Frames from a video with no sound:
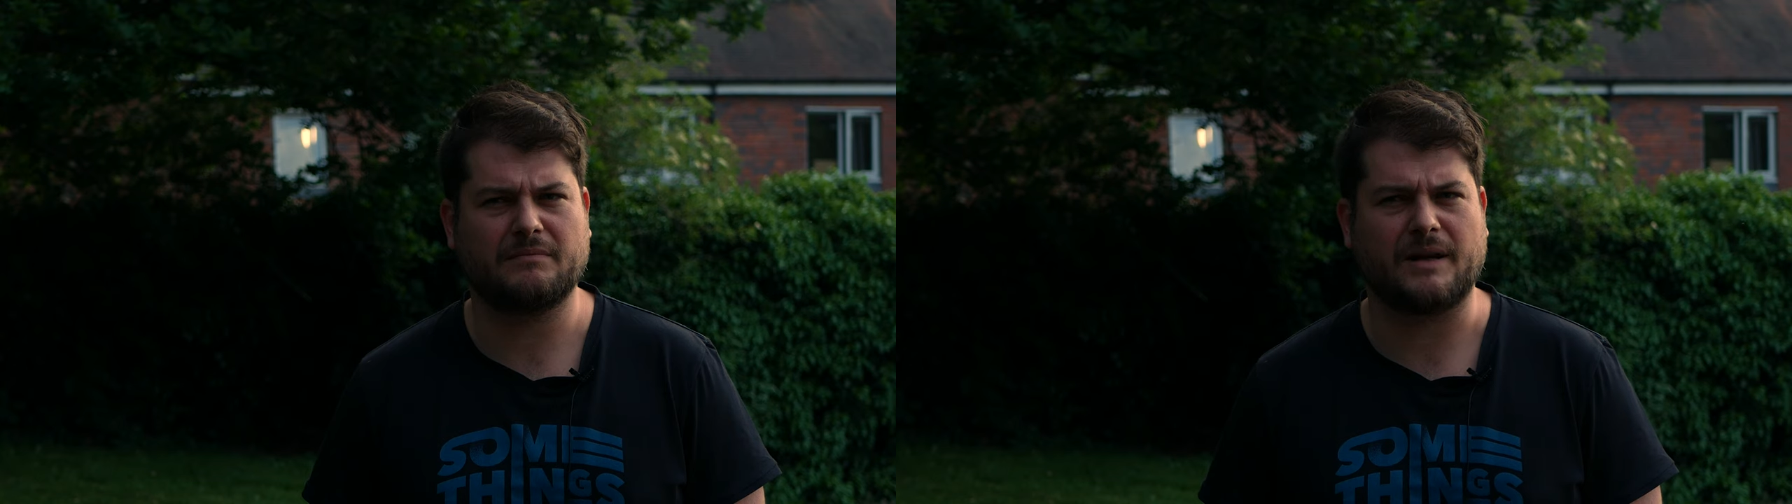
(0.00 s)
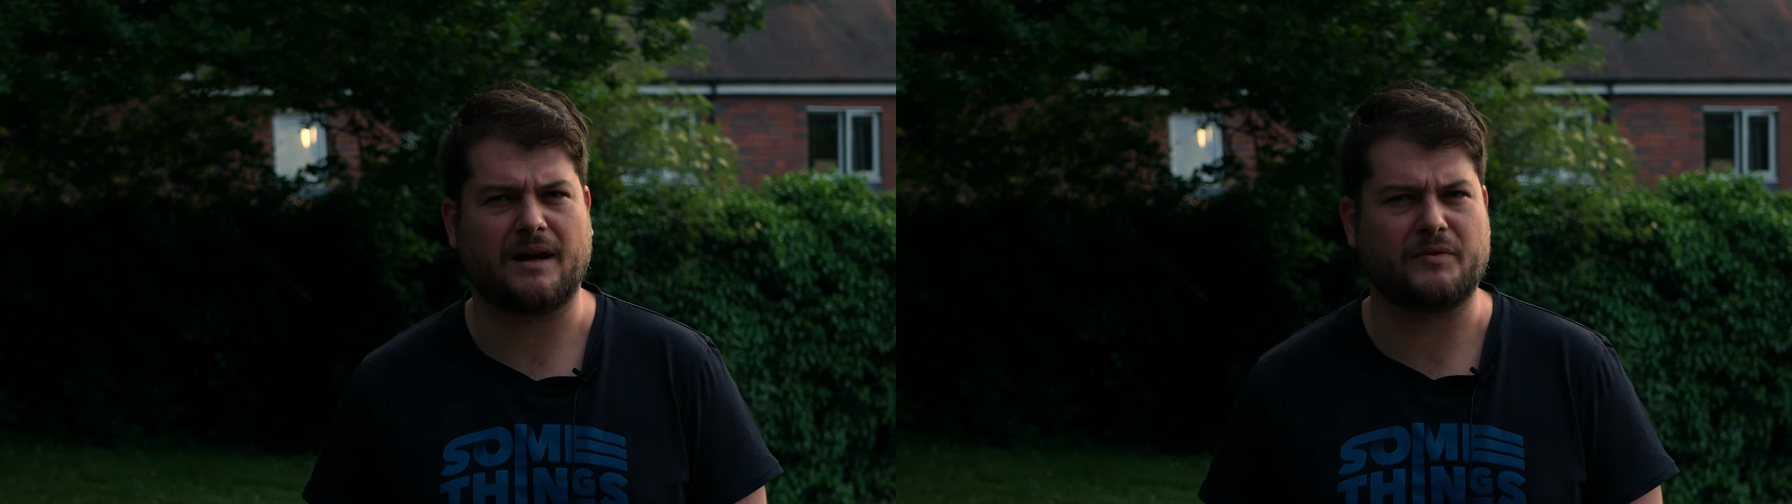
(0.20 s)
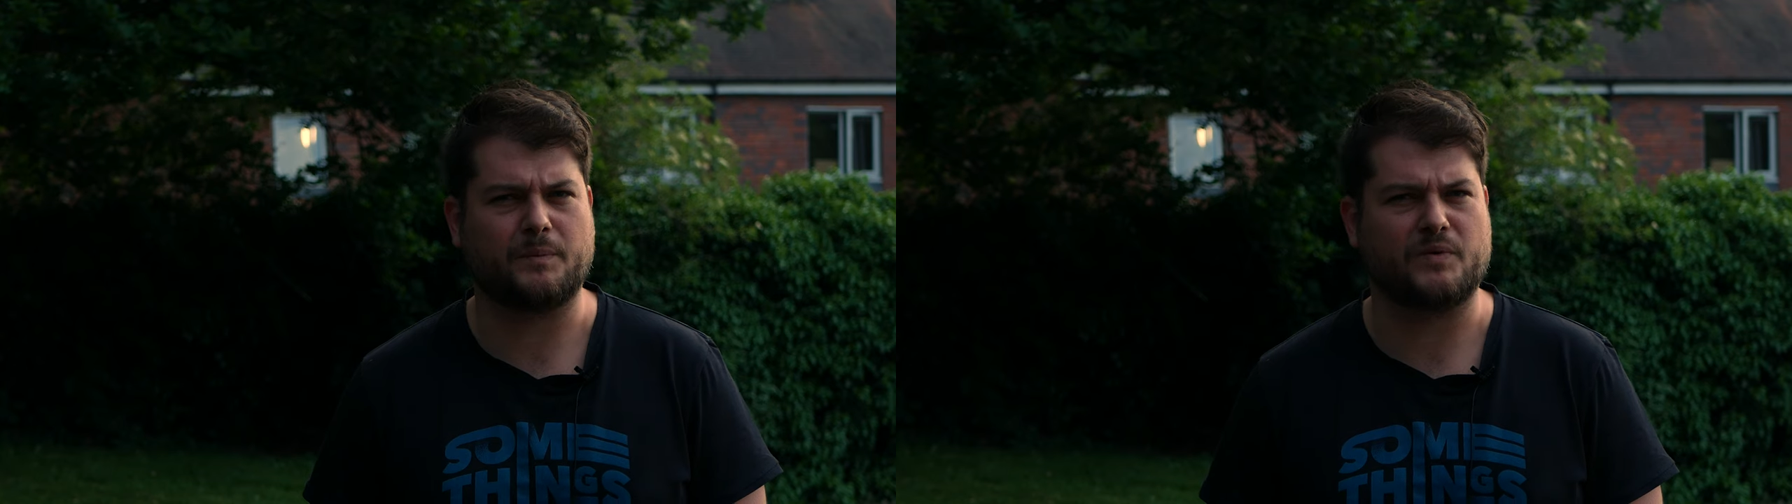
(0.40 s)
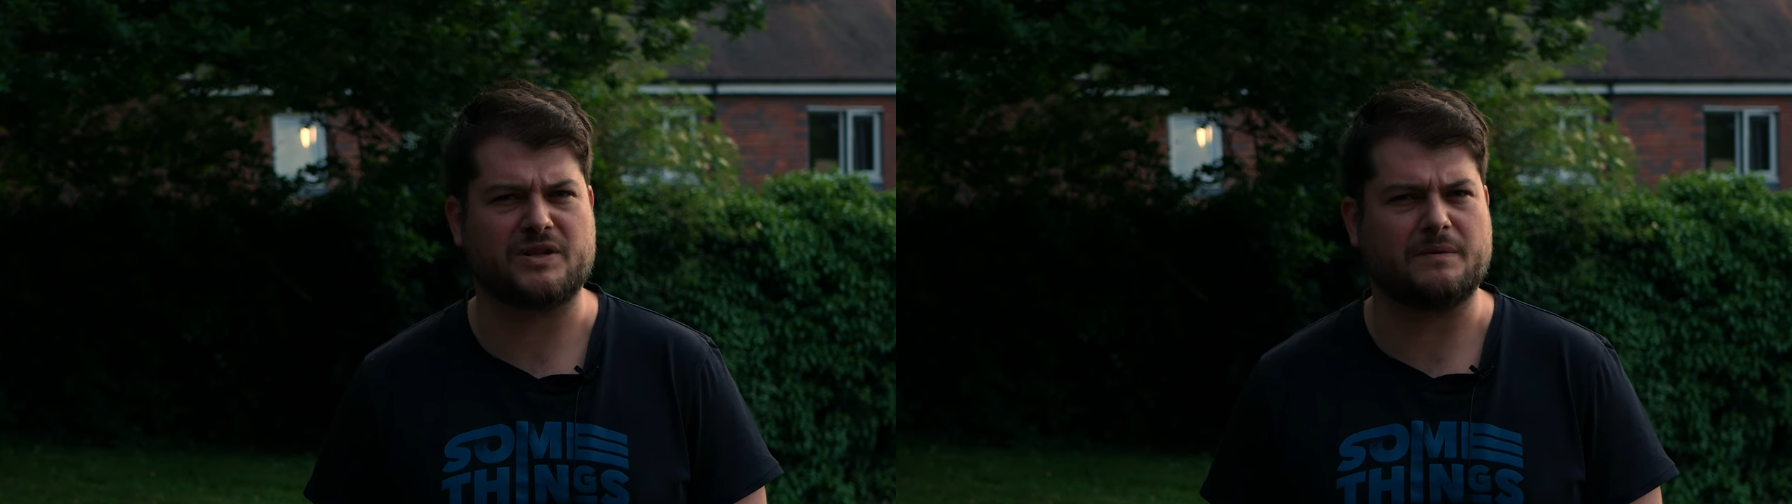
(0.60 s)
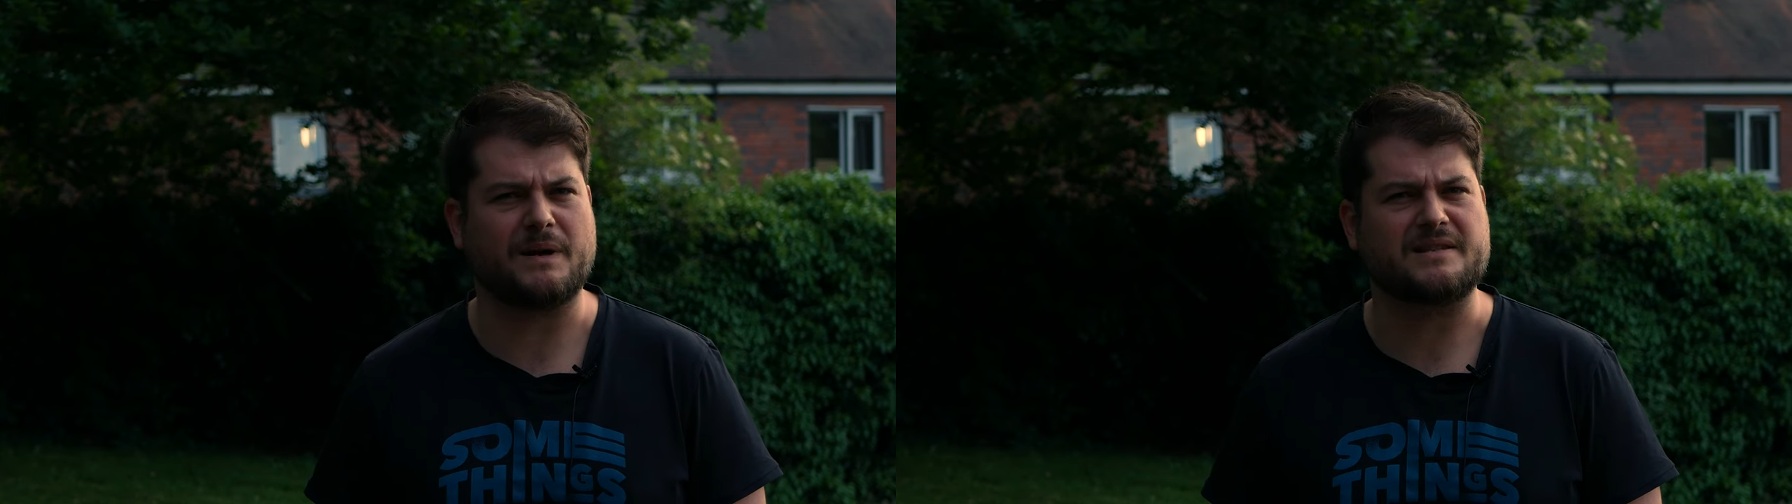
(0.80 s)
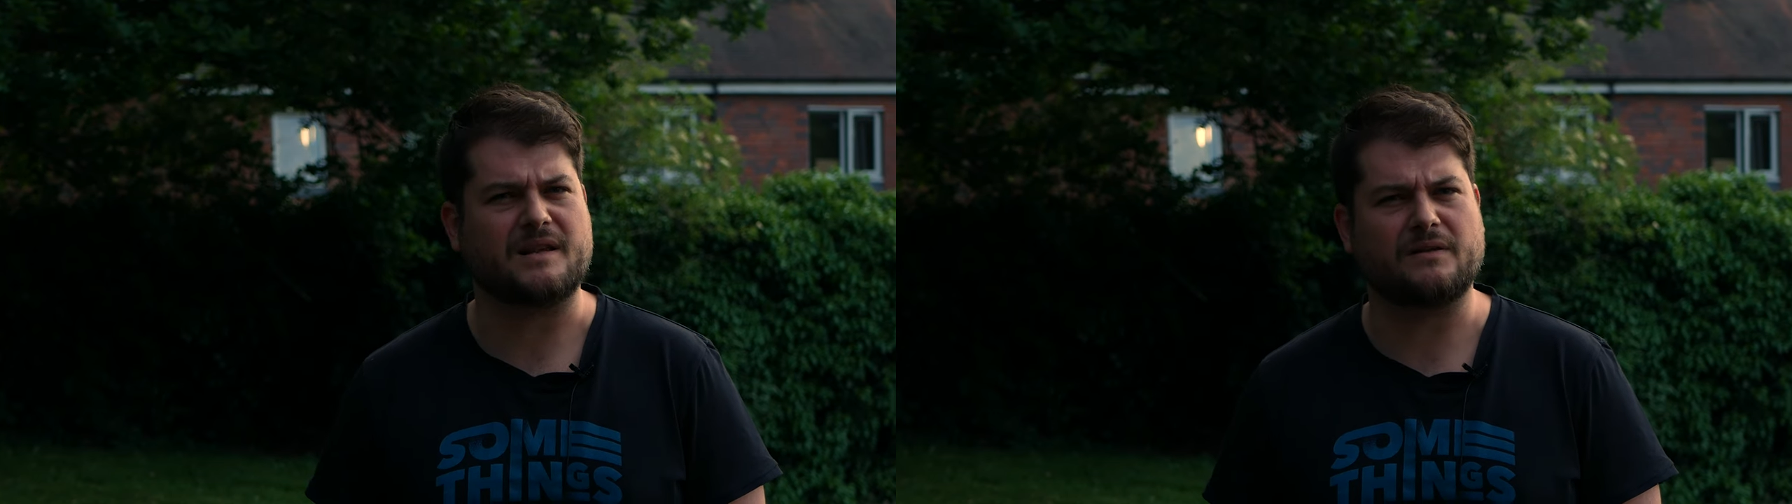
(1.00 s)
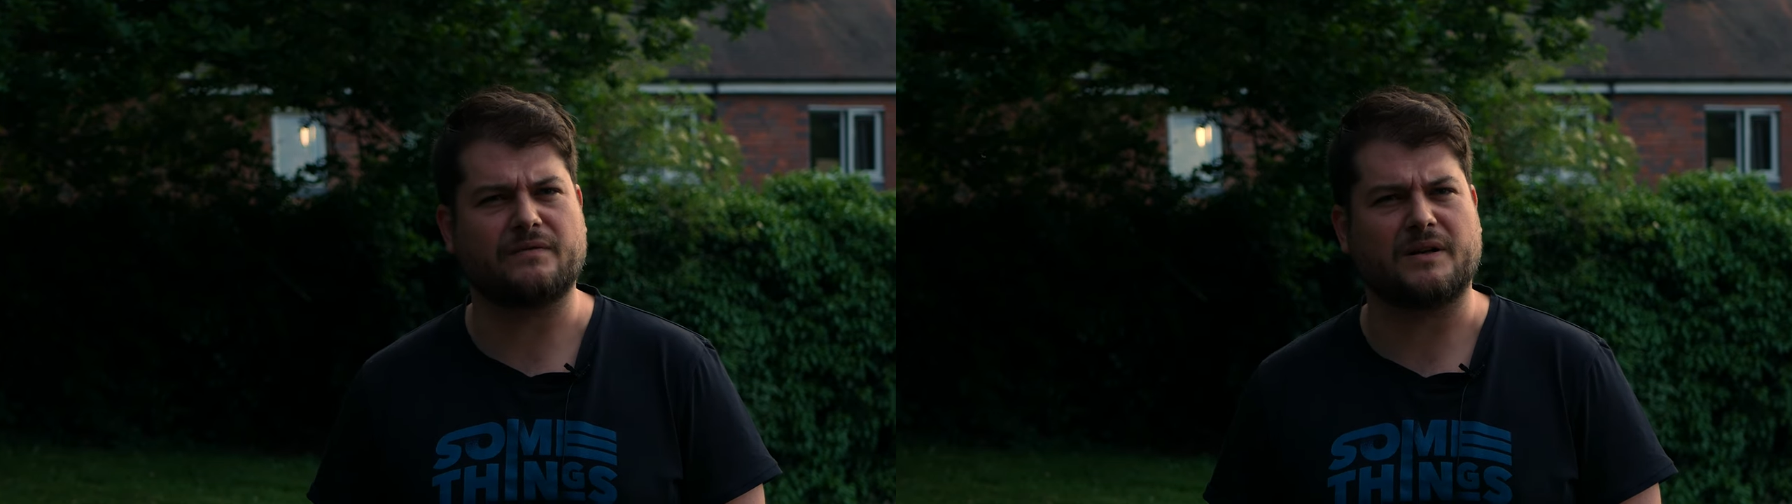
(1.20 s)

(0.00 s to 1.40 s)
100% myself